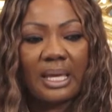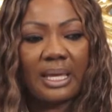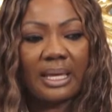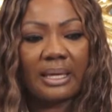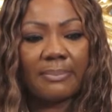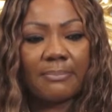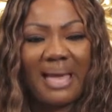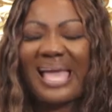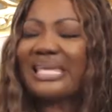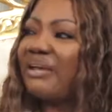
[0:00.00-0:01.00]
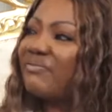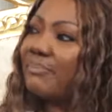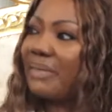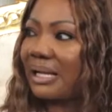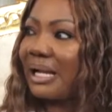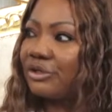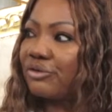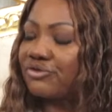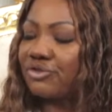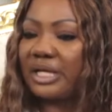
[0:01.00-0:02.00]
I gave them that kind
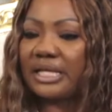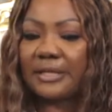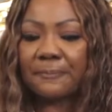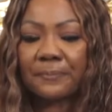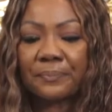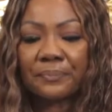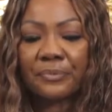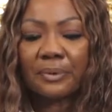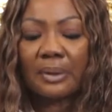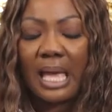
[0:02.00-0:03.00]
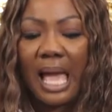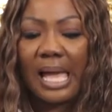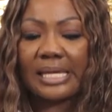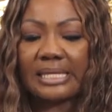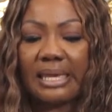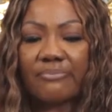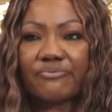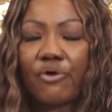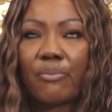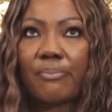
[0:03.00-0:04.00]
of training. I came
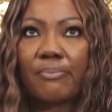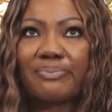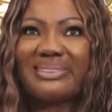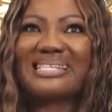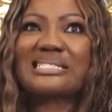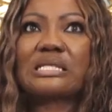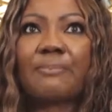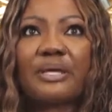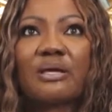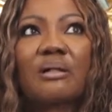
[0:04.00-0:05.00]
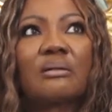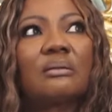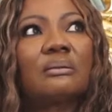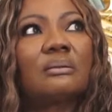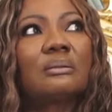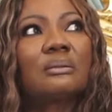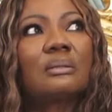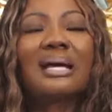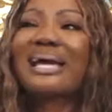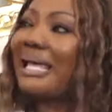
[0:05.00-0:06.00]
from the typical
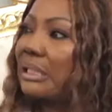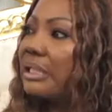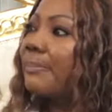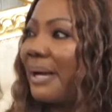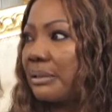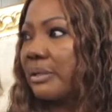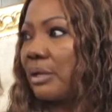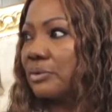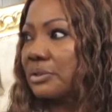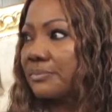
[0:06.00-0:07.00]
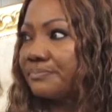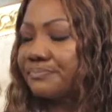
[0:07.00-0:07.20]
Catholic background,